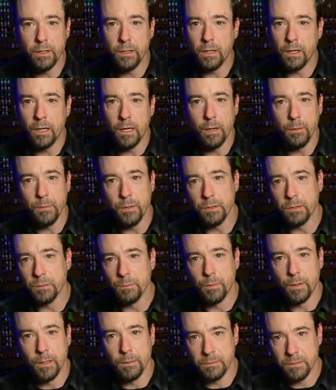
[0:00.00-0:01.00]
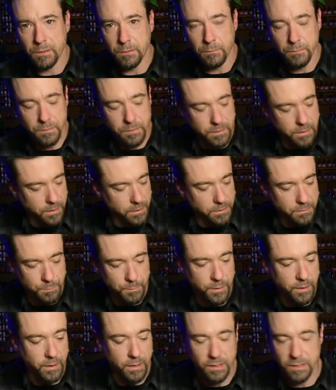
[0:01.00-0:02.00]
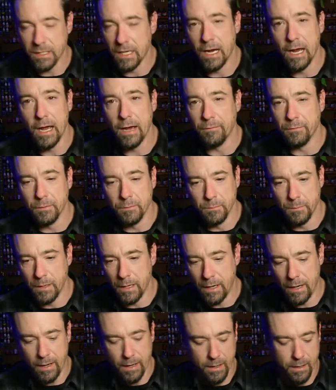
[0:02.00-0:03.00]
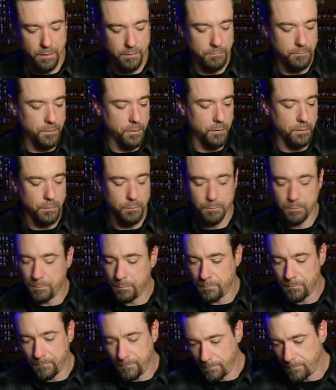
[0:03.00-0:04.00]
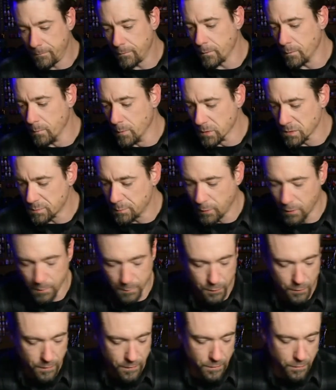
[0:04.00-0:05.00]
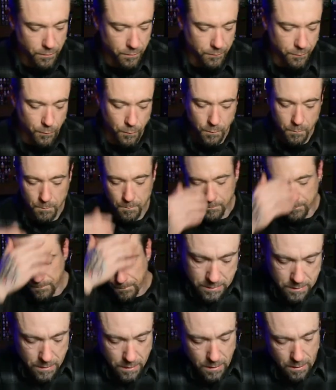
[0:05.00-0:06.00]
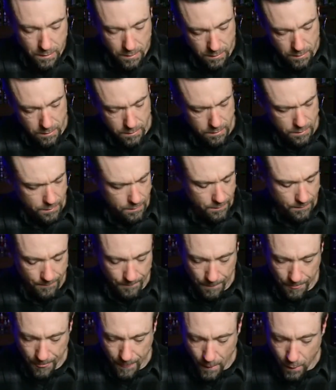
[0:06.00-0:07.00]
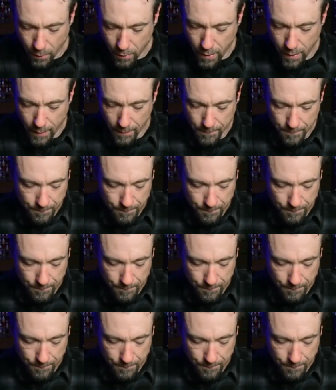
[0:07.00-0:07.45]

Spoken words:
I'm using popsicle sticks because I have them and they're for the most part pretty uniform. Okay,